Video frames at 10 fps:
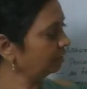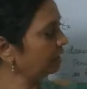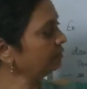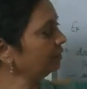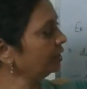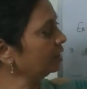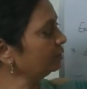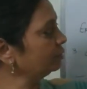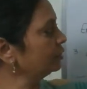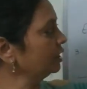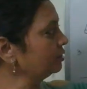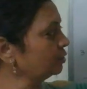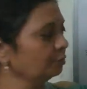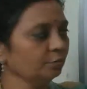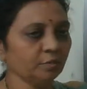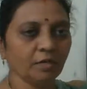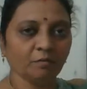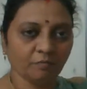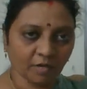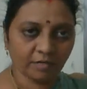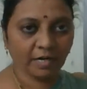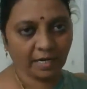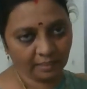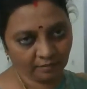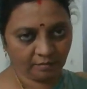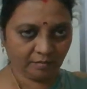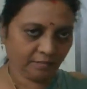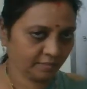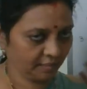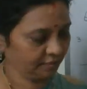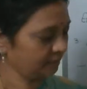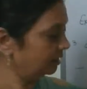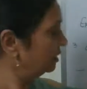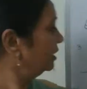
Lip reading: And we are using to, for, and since.